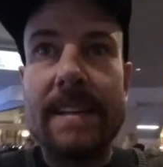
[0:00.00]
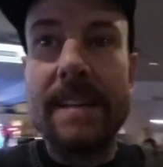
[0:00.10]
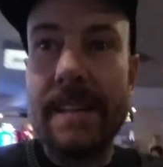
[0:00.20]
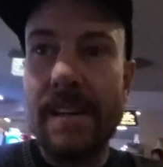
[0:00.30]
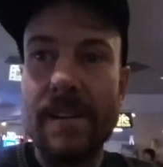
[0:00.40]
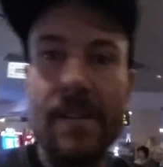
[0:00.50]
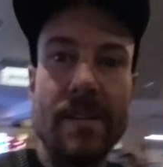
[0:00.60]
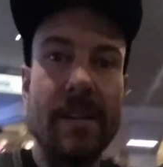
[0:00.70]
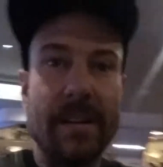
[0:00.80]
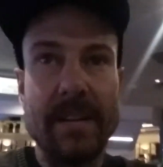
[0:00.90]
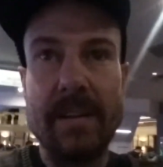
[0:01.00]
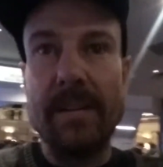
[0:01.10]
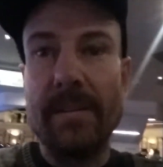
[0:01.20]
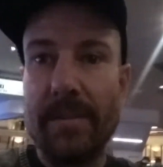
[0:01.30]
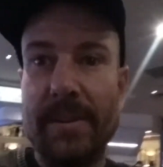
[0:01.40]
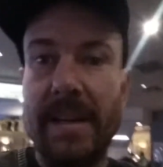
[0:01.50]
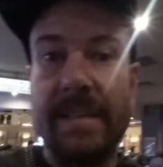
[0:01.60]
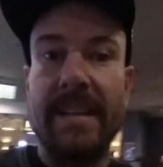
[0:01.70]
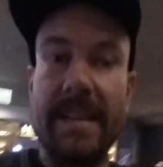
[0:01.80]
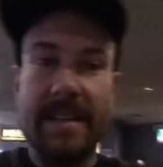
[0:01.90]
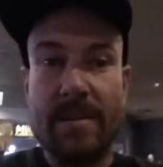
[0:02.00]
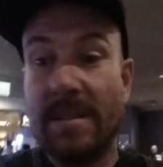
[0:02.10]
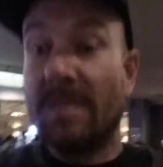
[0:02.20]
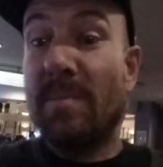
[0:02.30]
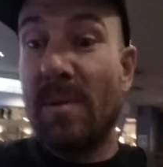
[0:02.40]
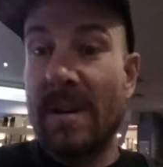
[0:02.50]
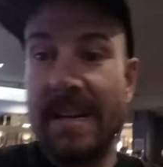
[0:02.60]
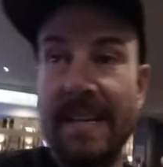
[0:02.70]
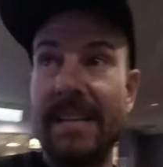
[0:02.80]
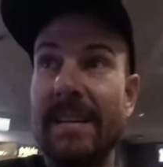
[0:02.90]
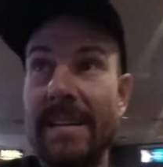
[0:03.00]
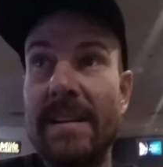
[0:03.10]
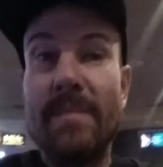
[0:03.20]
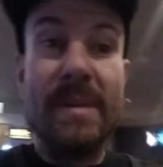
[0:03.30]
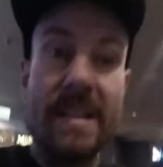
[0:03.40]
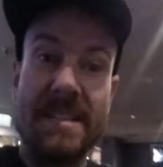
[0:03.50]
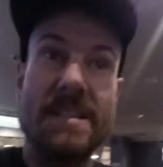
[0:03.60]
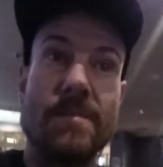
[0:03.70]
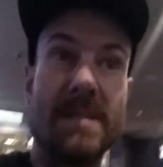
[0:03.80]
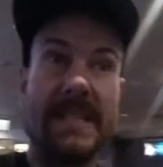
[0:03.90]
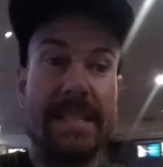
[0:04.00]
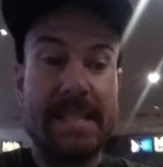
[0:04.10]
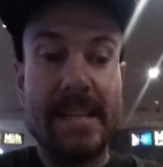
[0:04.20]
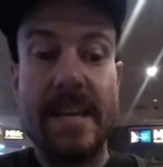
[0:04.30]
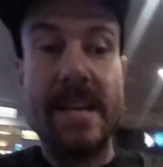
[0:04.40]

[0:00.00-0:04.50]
the Titanic was important because it was